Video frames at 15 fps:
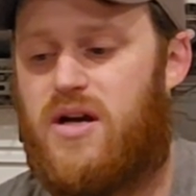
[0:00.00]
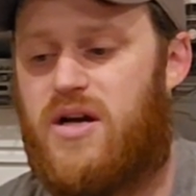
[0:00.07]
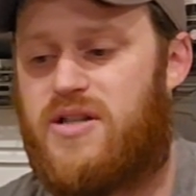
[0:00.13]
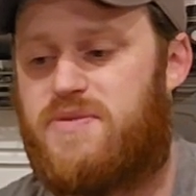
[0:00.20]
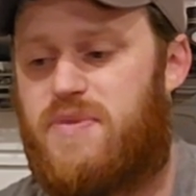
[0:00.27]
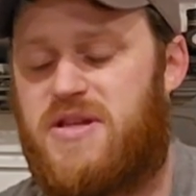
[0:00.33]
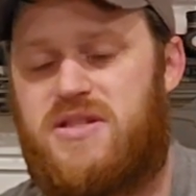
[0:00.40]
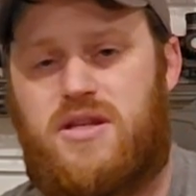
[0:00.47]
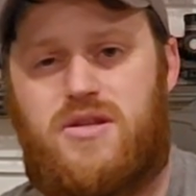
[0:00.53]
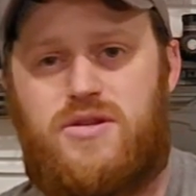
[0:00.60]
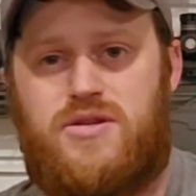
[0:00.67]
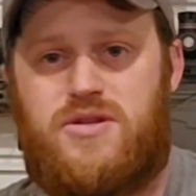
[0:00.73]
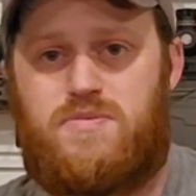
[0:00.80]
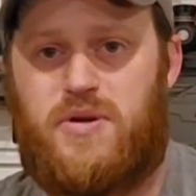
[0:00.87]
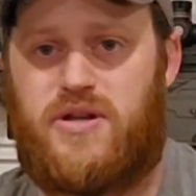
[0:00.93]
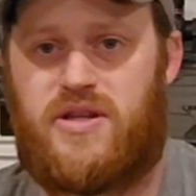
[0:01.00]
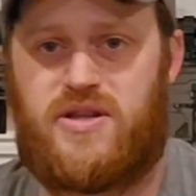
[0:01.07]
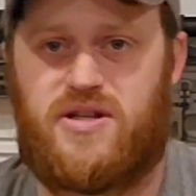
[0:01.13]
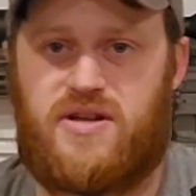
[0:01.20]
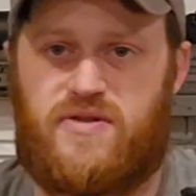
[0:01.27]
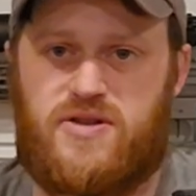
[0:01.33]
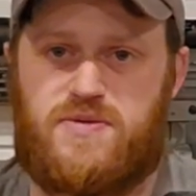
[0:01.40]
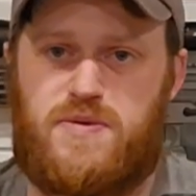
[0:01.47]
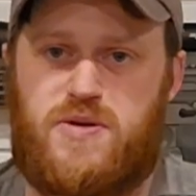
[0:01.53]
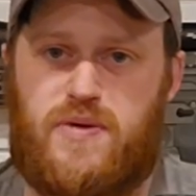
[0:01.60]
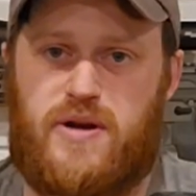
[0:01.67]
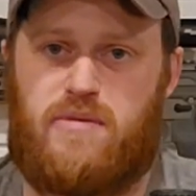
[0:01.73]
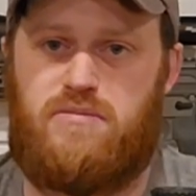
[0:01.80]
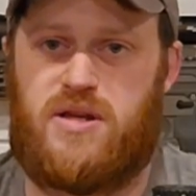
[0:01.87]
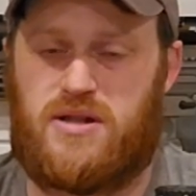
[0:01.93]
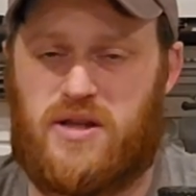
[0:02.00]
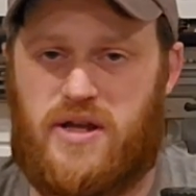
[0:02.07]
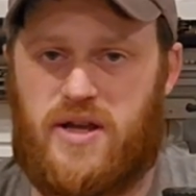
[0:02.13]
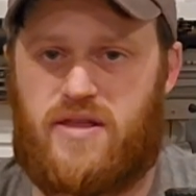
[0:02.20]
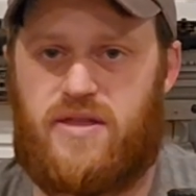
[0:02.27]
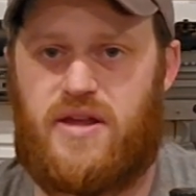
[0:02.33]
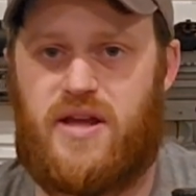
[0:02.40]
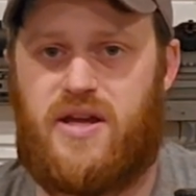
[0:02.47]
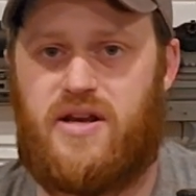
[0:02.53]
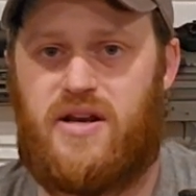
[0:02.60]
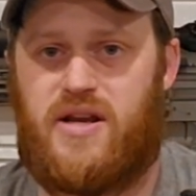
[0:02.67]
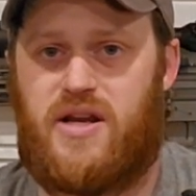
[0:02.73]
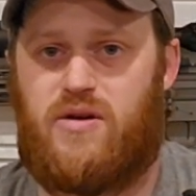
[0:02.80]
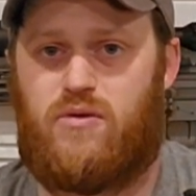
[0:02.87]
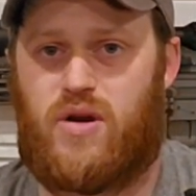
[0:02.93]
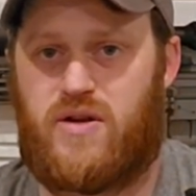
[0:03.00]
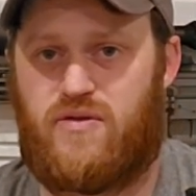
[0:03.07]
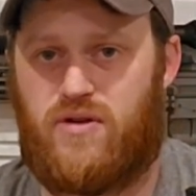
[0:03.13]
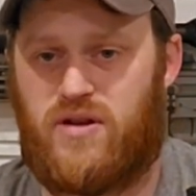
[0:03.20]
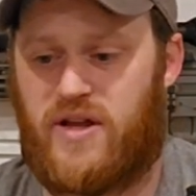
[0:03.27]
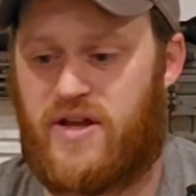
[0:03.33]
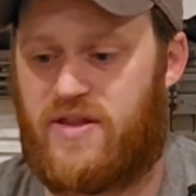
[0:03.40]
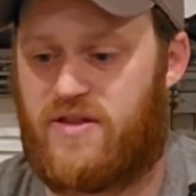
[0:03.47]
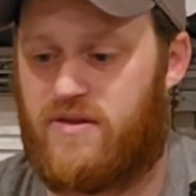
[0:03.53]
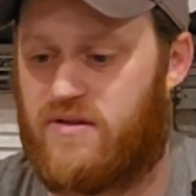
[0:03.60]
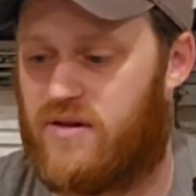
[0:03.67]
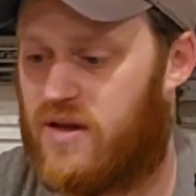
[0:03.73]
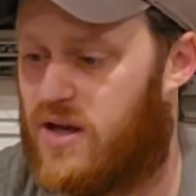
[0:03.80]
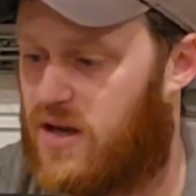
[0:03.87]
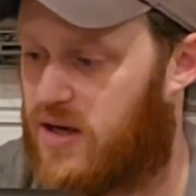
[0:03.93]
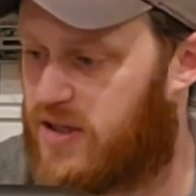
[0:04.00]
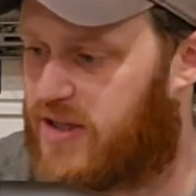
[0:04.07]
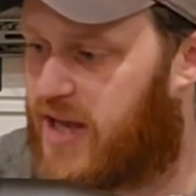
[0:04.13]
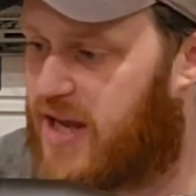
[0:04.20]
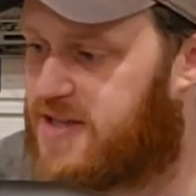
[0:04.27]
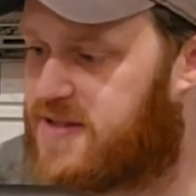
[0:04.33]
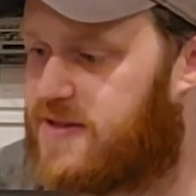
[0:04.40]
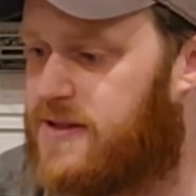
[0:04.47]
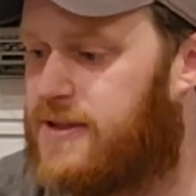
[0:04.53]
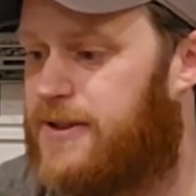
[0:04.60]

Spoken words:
It's basically splitting the difference between a mid-length and a rifle-length gas.